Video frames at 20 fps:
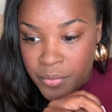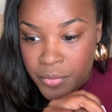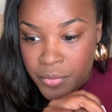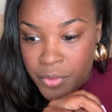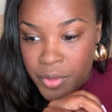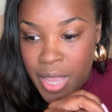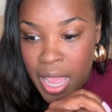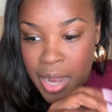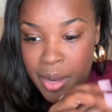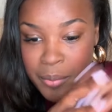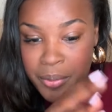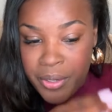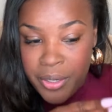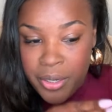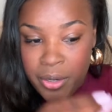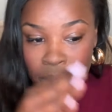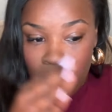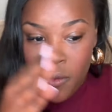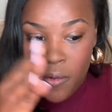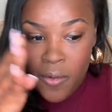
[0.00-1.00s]
You got to put
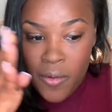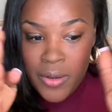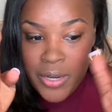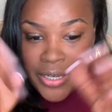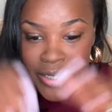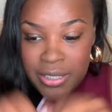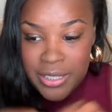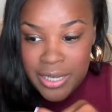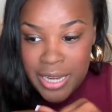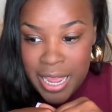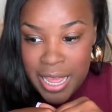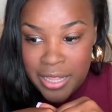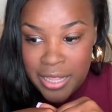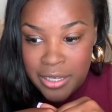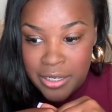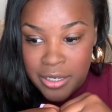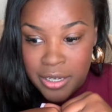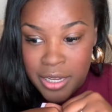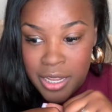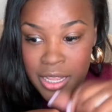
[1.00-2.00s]
it all in
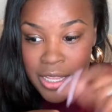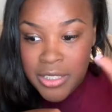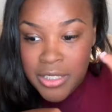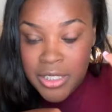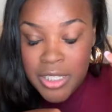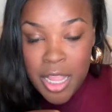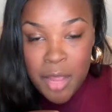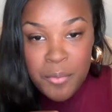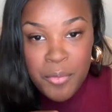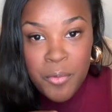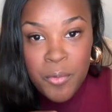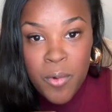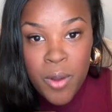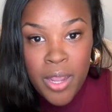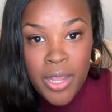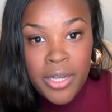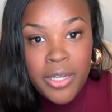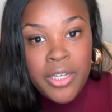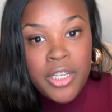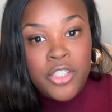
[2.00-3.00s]
together. Step
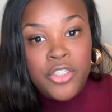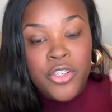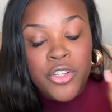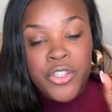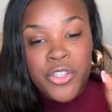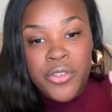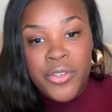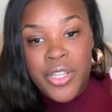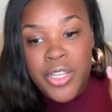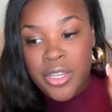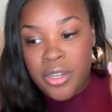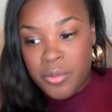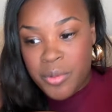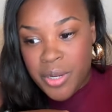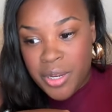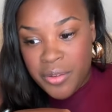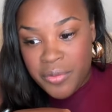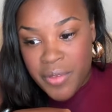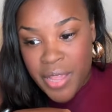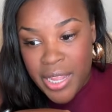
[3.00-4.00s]
1 is your unique
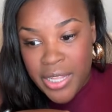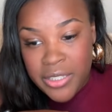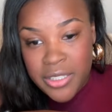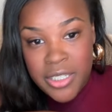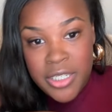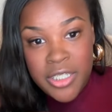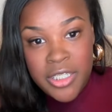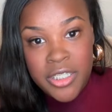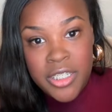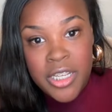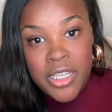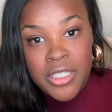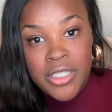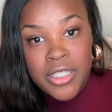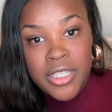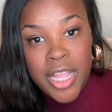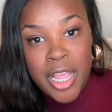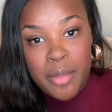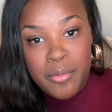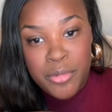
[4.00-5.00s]
career advantage.
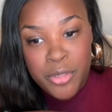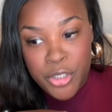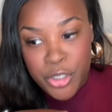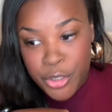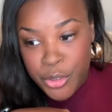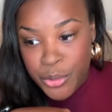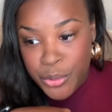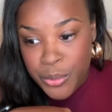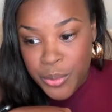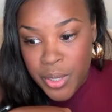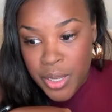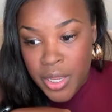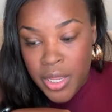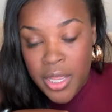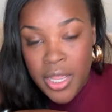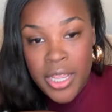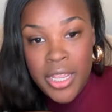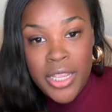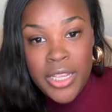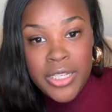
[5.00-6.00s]
Step 2
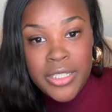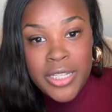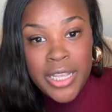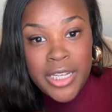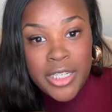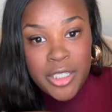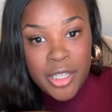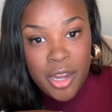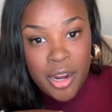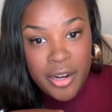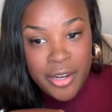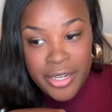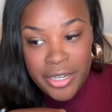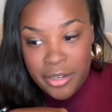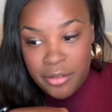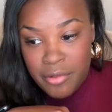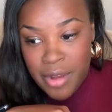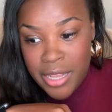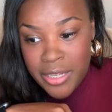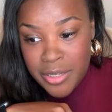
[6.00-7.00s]
is a
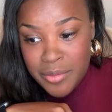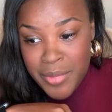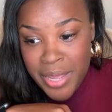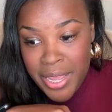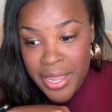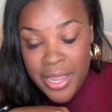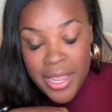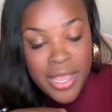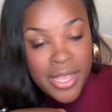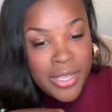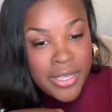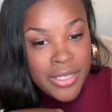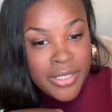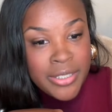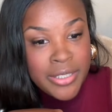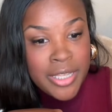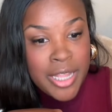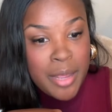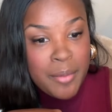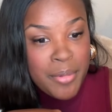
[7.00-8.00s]
targeted resume.
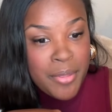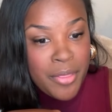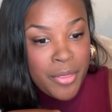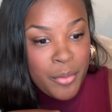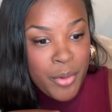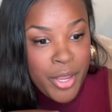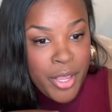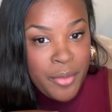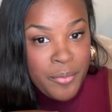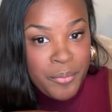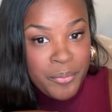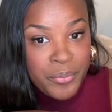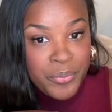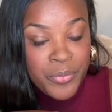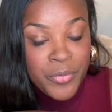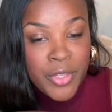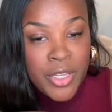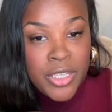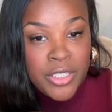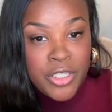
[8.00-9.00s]
Step 3
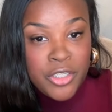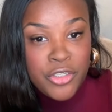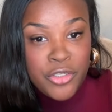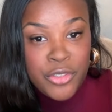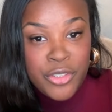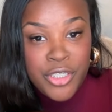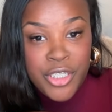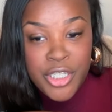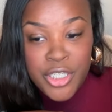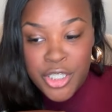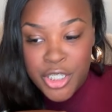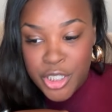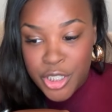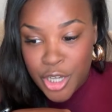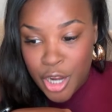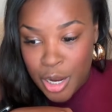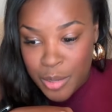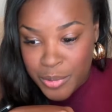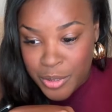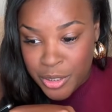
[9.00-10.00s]
is a strategic
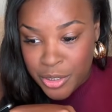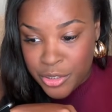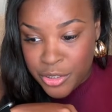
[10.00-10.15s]
job search